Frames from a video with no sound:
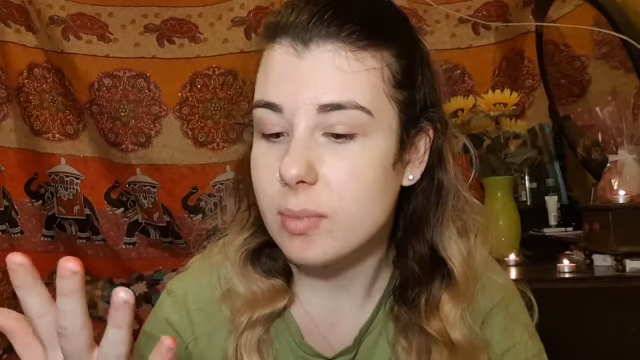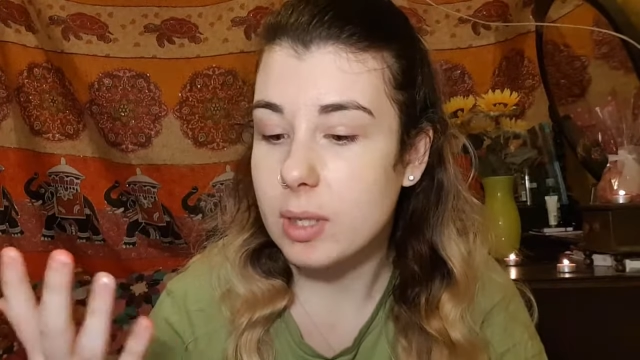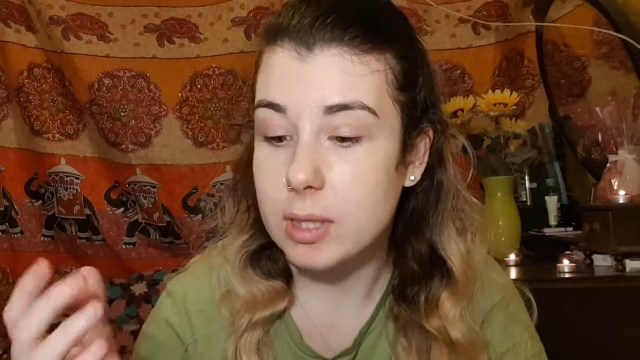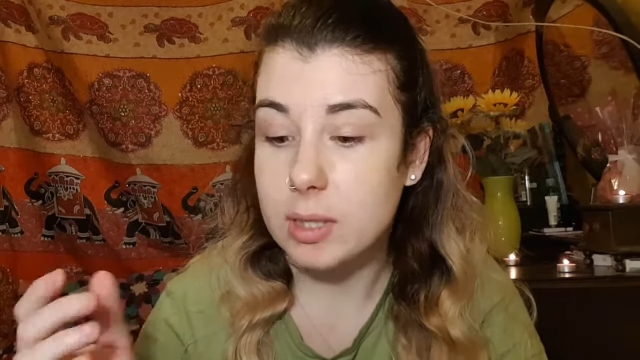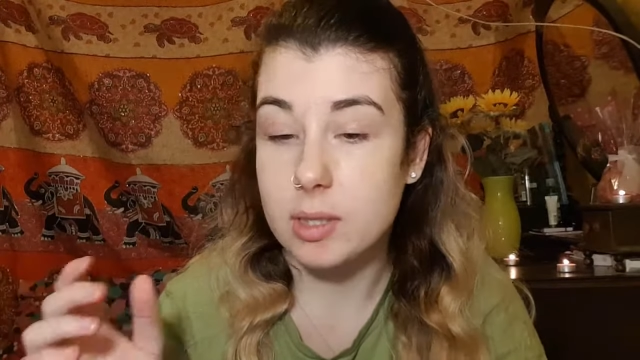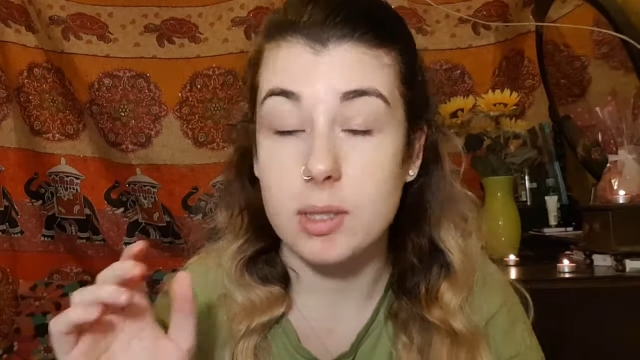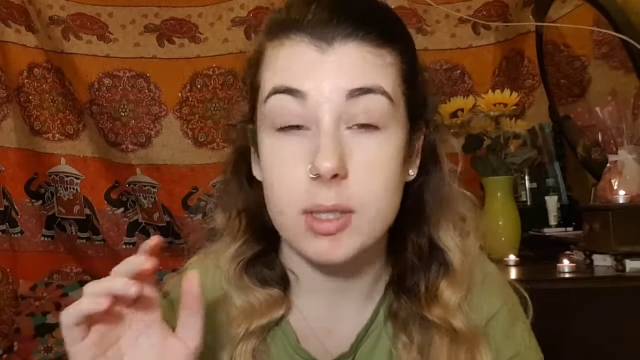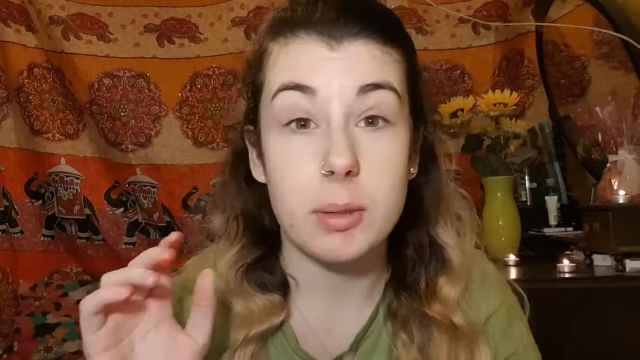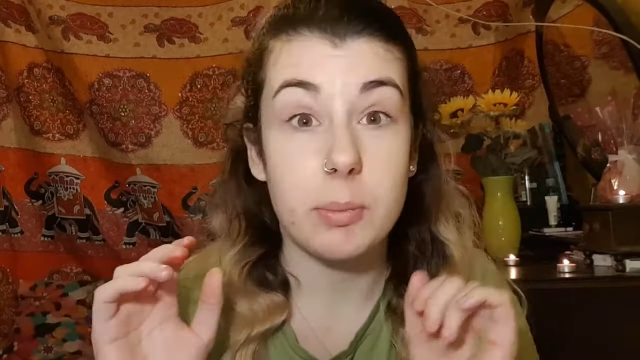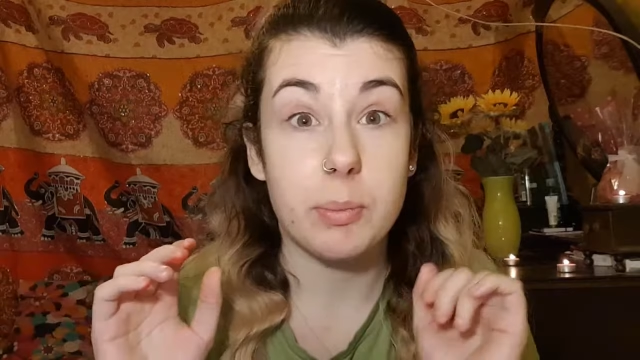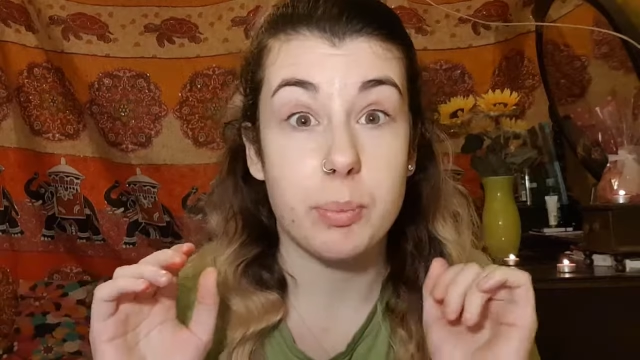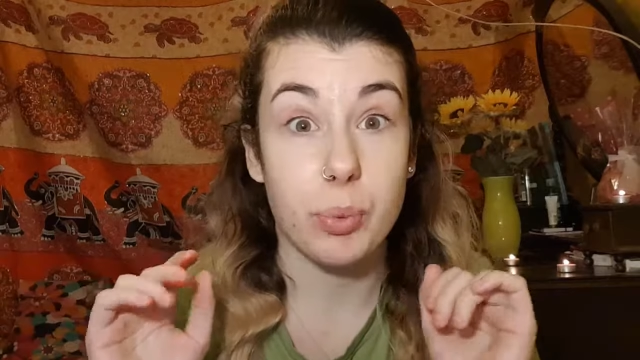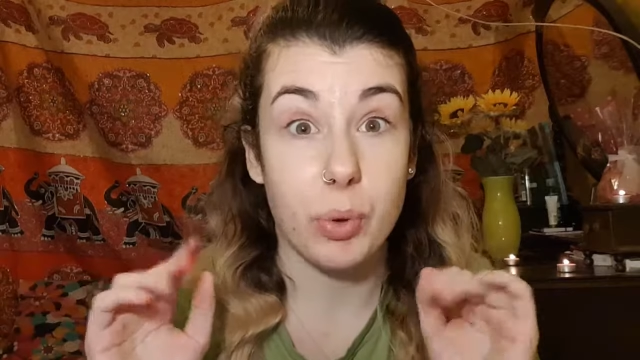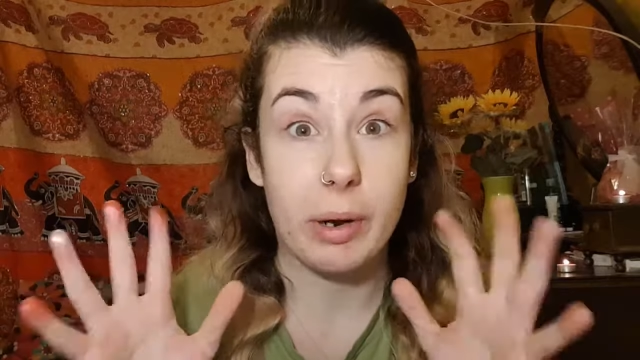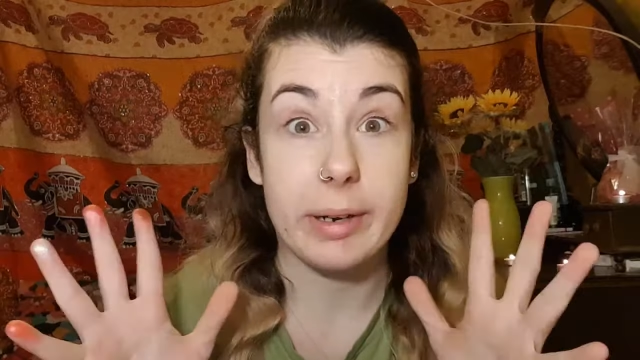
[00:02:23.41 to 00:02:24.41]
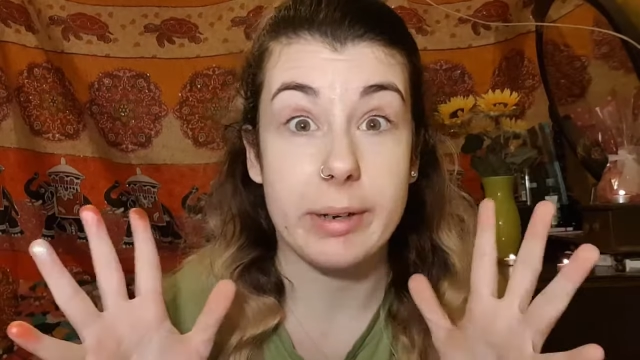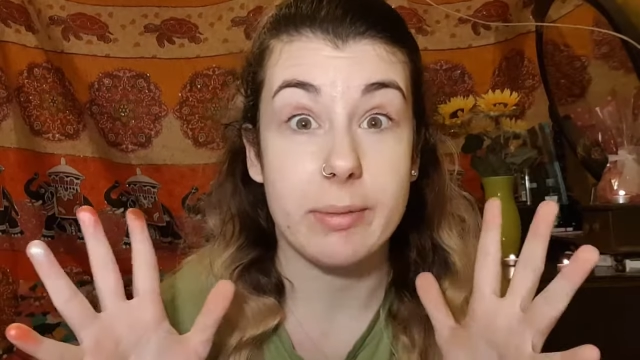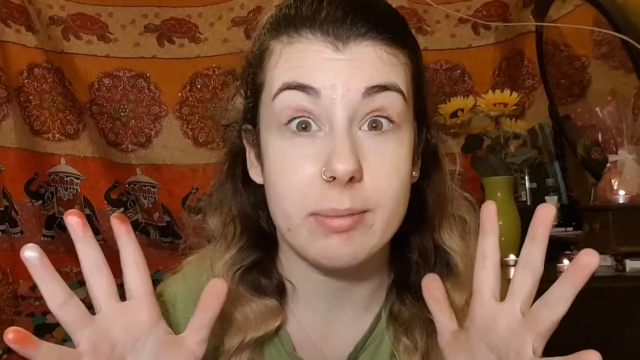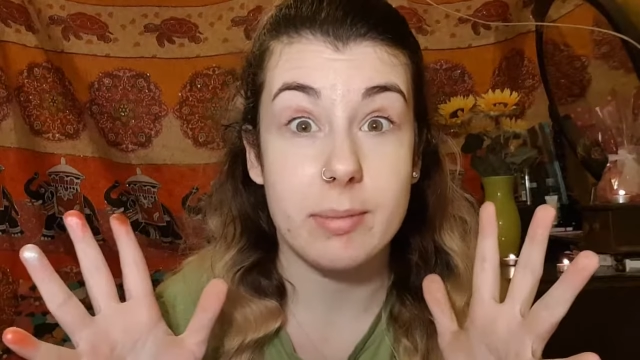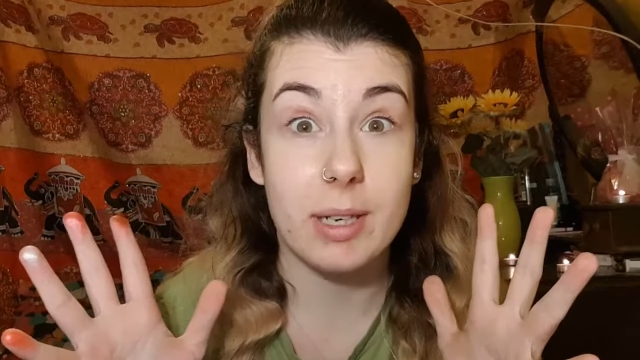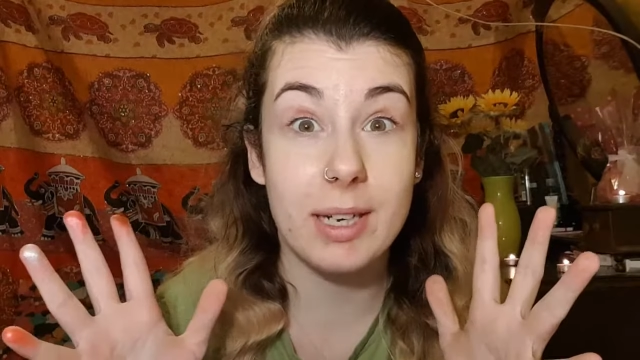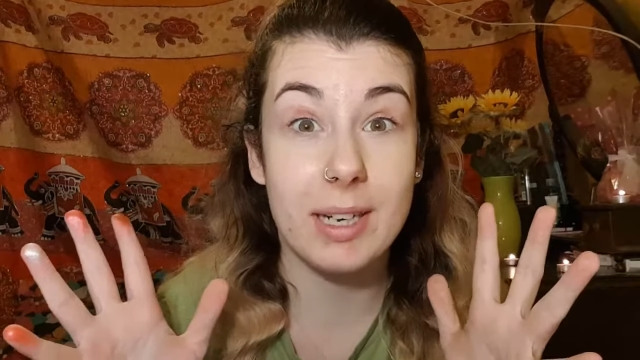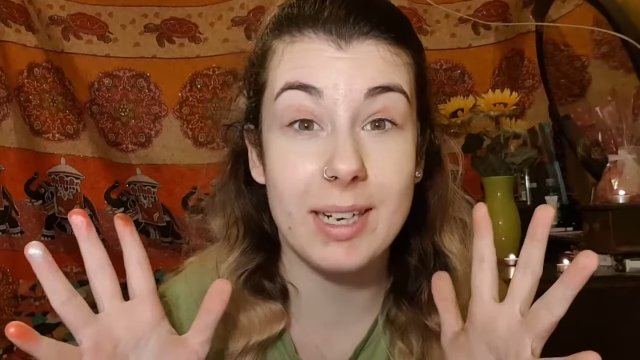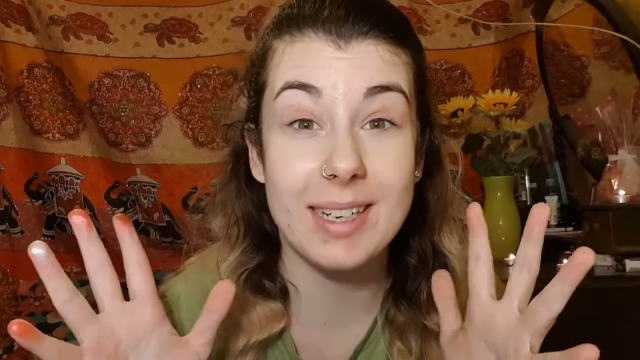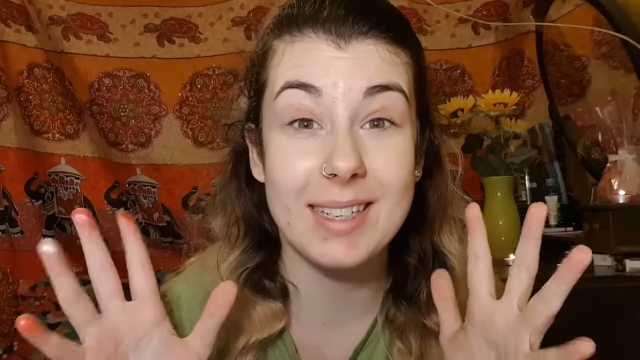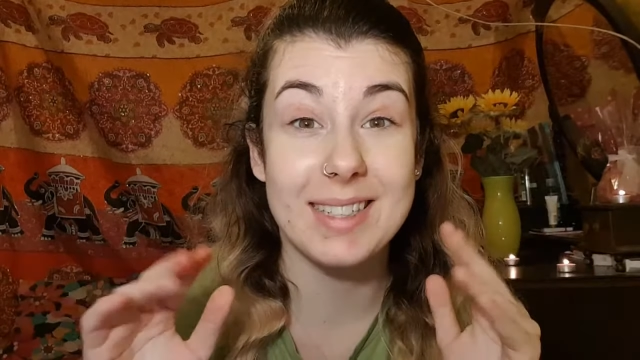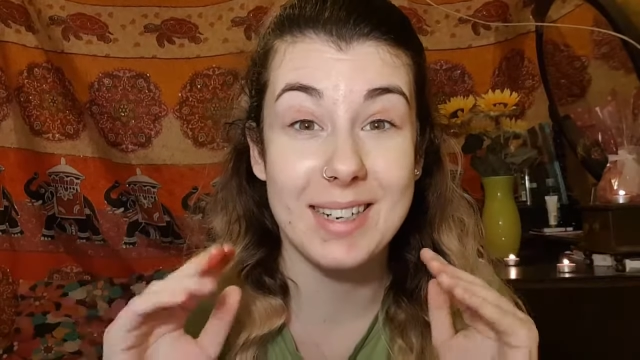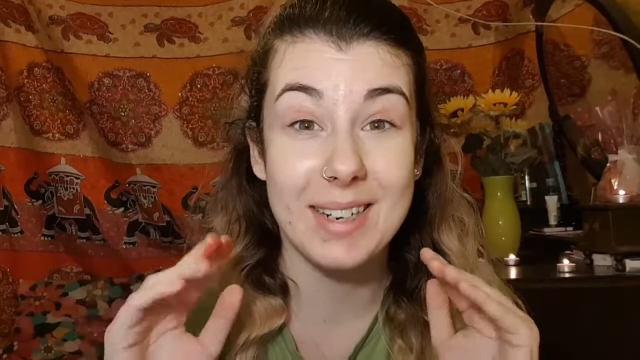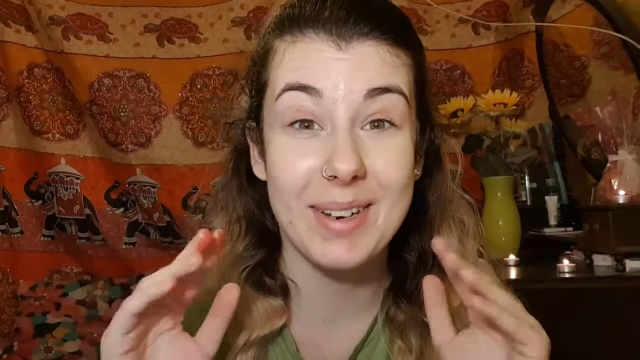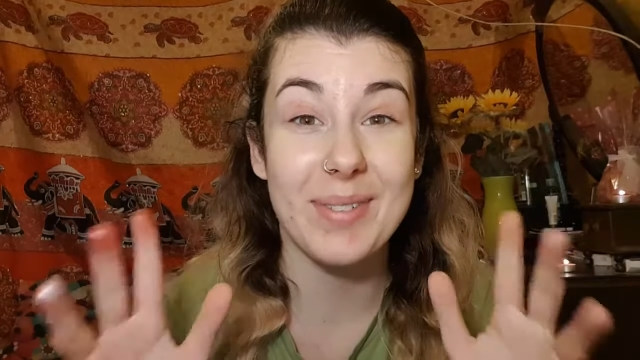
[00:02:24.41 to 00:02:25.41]
it's bright.
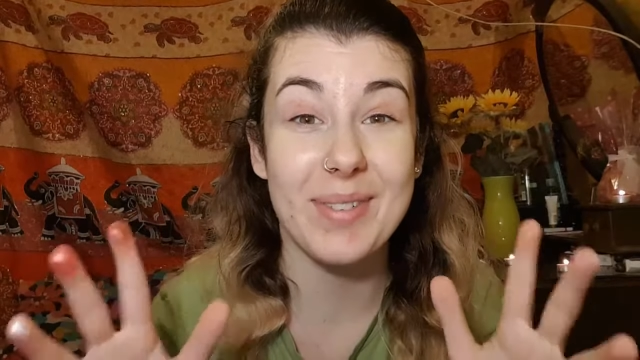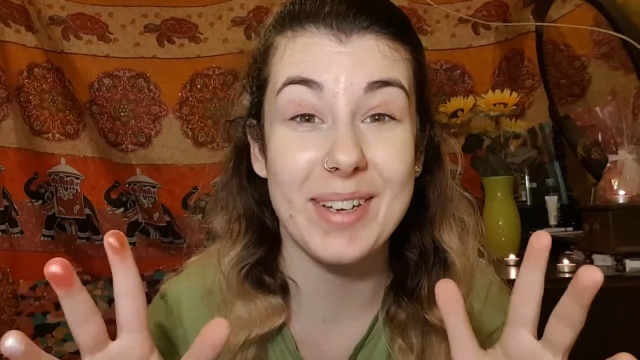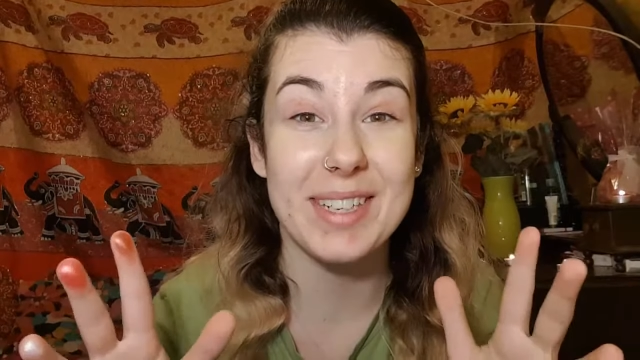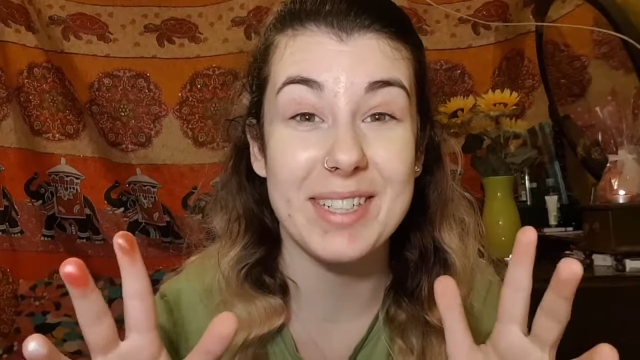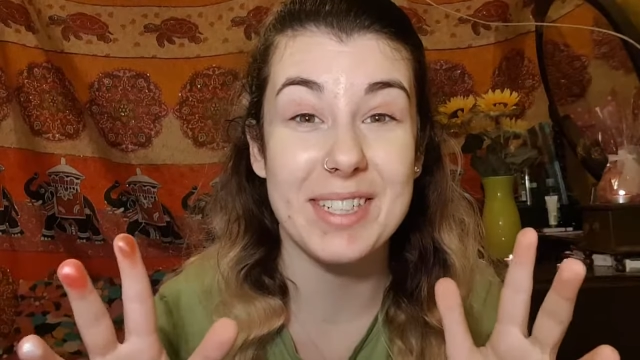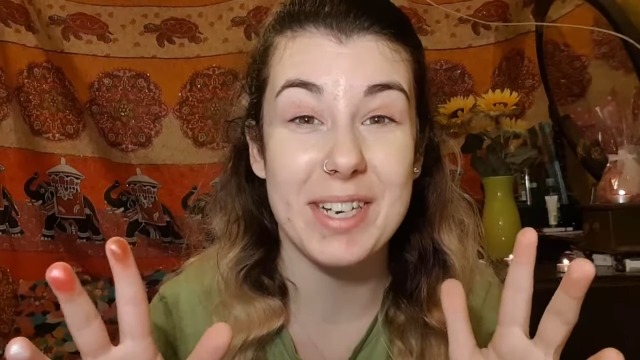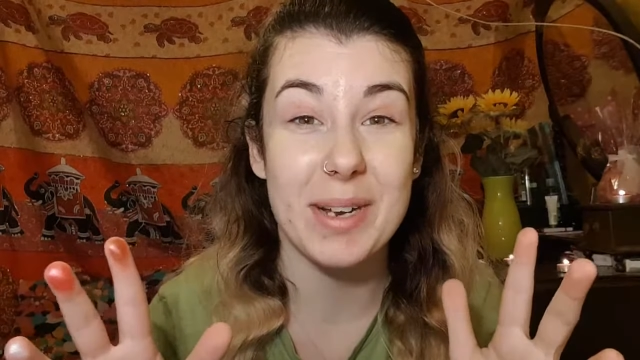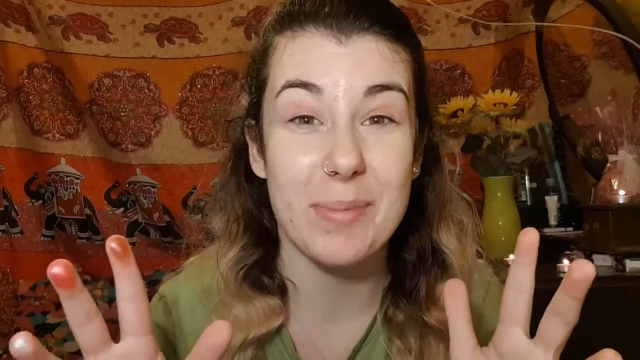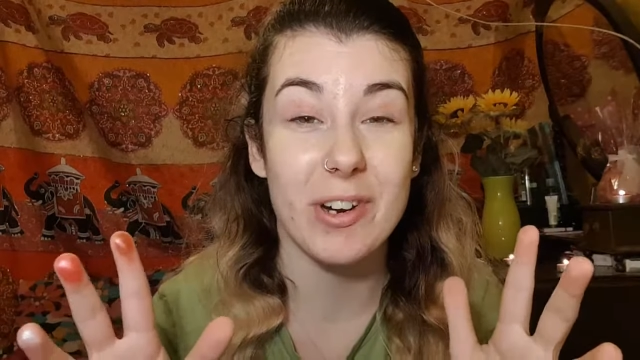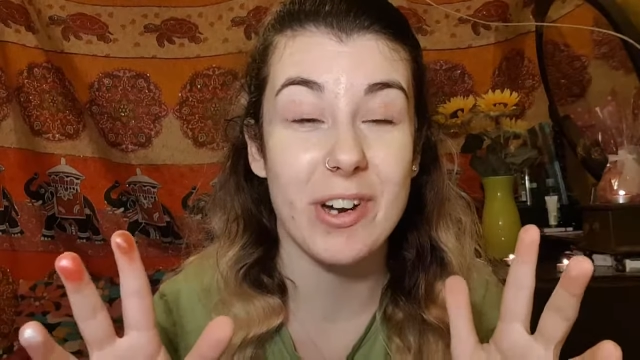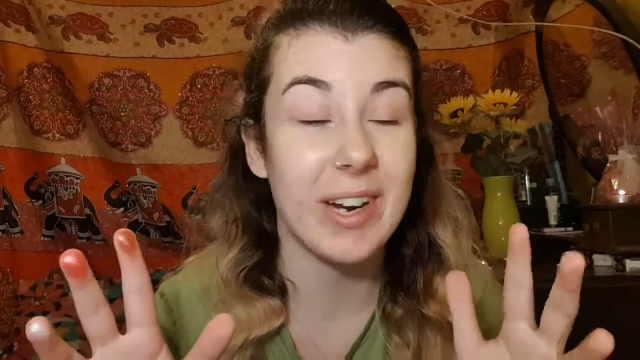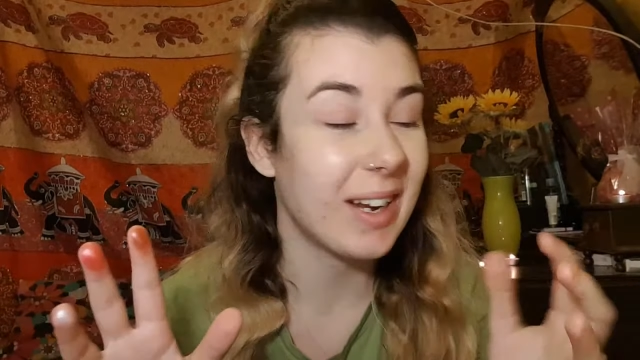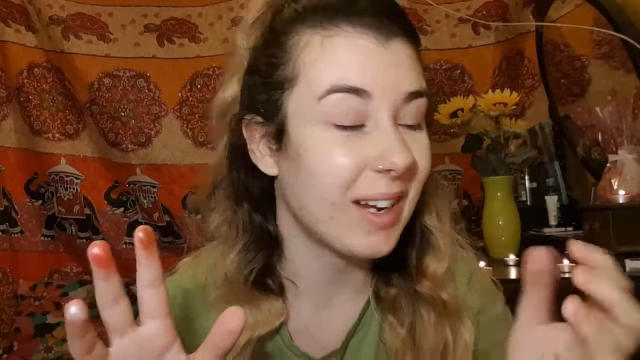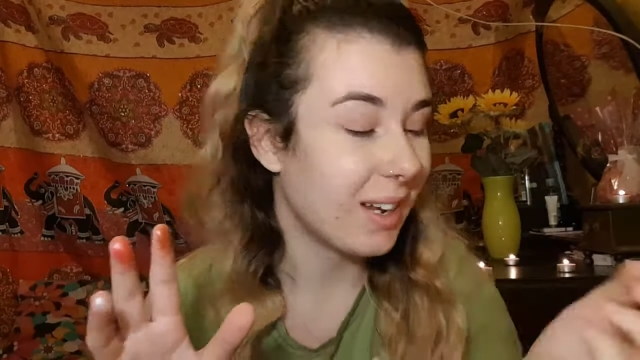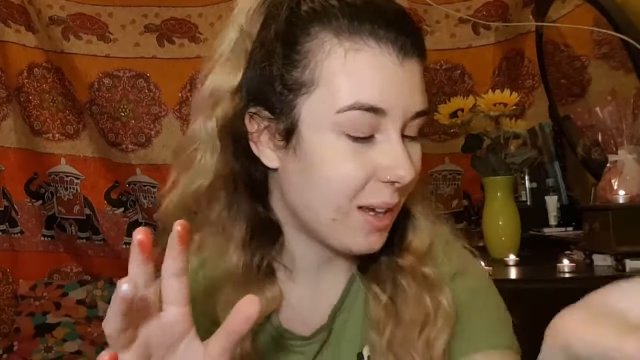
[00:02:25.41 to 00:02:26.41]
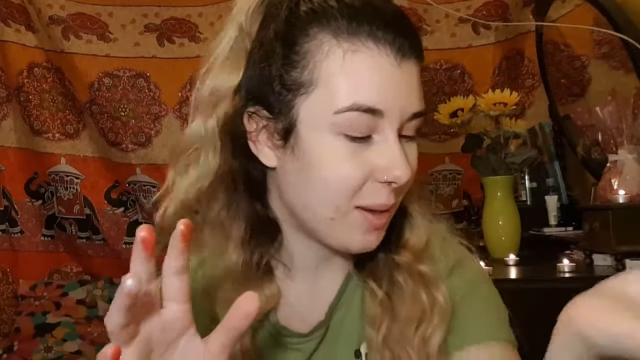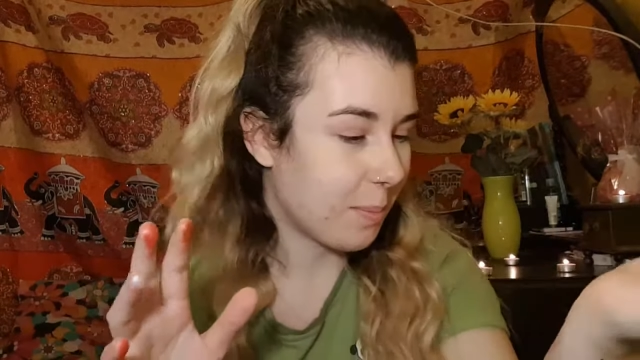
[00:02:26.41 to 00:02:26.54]
It's lovely and shimmery,